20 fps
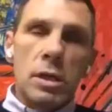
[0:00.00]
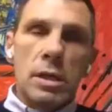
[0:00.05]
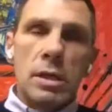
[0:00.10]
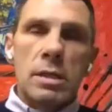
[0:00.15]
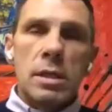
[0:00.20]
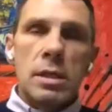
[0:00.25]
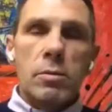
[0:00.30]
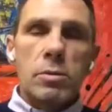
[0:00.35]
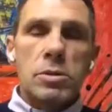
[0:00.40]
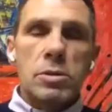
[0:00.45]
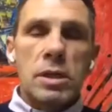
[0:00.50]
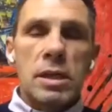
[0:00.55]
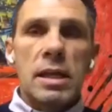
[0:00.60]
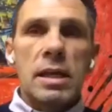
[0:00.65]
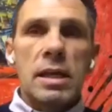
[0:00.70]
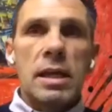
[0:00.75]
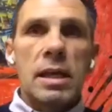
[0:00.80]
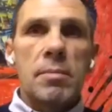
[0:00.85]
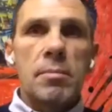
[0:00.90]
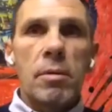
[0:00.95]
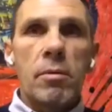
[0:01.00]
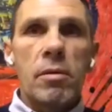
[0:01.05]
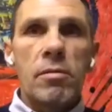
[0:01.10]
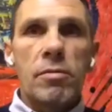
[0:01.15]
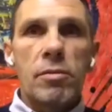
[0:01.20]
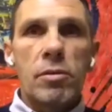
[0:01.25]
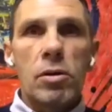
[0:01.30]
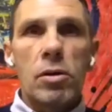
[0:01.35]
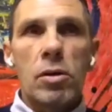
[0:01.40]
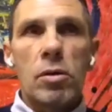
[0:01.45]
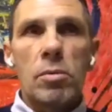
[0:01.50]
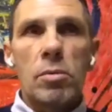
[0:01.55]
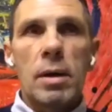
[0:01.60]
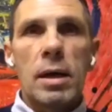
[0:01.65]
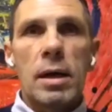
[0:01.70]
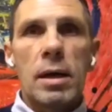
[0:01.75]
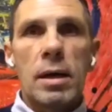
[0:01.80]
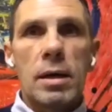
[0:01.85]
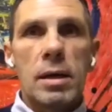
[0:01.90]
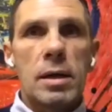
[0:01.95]
another game away from home,
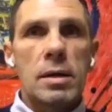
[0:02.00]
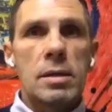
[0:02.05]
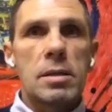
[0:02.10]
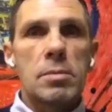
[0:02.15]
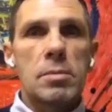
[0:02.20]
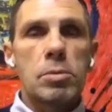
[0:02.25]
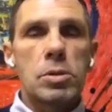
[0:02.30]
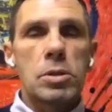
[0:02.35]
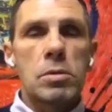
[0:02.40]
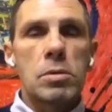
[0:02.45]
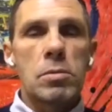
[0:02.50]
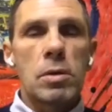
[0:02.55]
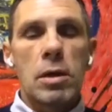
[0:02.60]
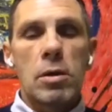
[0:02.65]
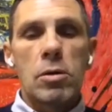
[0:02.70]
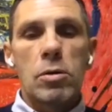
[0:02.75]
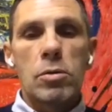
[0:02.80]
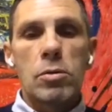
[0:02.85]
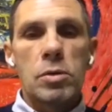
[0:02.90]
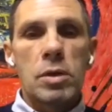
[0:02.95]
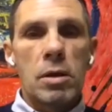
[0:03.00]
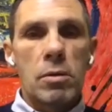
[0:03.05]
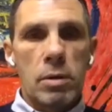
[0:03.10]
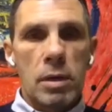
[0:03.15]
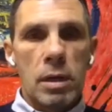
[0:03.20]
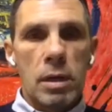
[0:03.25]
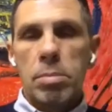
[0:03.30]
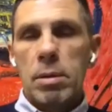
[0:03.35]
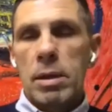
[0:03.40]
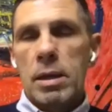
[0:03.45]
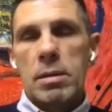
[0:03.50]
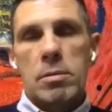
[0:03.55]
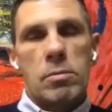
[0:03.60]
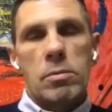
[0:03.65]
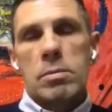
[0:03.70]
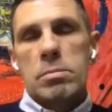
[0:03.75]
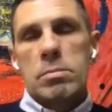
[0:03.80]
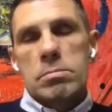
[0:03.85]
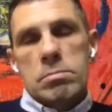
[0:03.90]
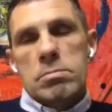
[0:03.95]
Deportivo La Coruña, where I played
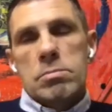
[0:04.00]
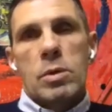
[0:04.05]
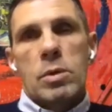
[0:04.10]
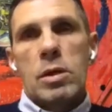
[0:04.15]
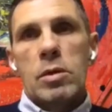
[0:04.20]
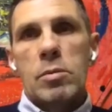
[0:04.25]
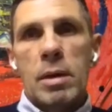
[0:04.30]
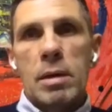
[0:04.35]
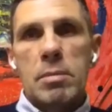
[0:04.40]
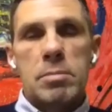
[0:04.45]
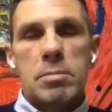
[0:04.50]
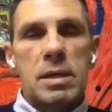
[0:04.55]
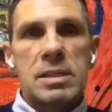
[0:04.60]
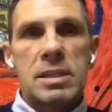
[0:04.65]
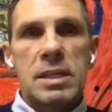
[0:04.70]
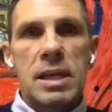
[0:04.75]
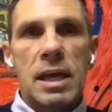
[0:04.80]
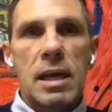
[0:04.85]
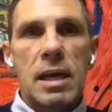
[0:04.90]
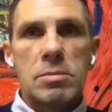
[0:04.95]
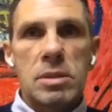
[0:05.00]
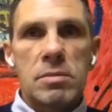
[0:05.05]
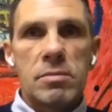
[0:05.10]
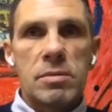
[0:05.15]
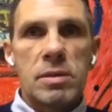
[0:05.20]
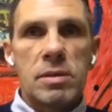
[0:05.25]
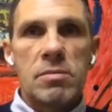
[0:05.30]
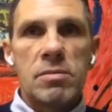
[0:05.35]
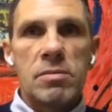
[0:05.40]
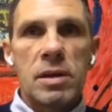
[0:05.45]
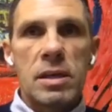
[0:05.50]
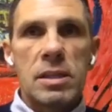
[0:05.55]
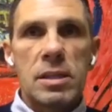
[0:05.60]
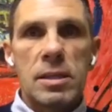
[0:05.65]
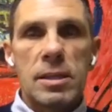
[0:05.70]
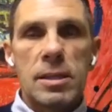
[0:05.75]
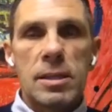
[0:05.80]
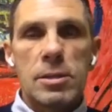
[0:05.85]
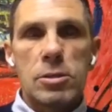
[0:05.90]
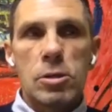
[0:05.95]
one of my best games, even if I
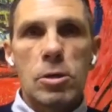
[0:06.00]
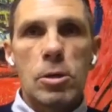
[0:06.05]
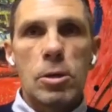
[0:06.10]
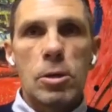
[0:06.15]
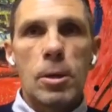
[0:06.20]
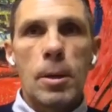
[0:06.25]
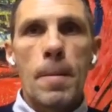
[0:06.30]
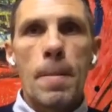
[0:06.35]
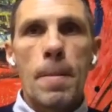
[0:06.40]
didn't score.